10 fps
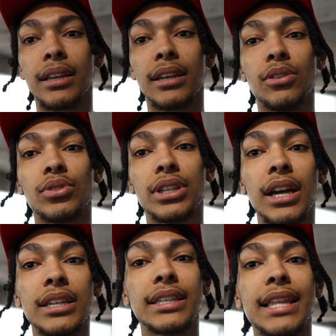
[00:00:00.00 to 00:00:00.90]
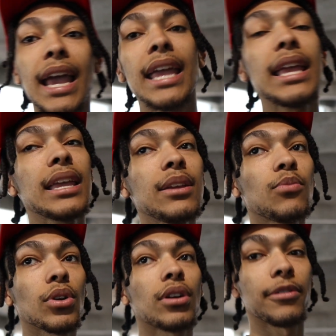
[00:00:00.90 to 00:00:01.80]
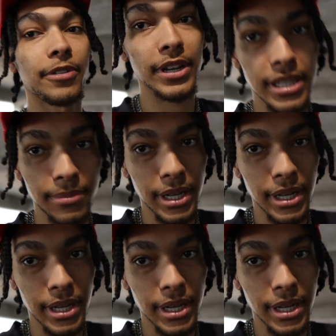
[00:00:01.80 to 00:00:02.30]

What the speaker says: it was because they were gonna fix it,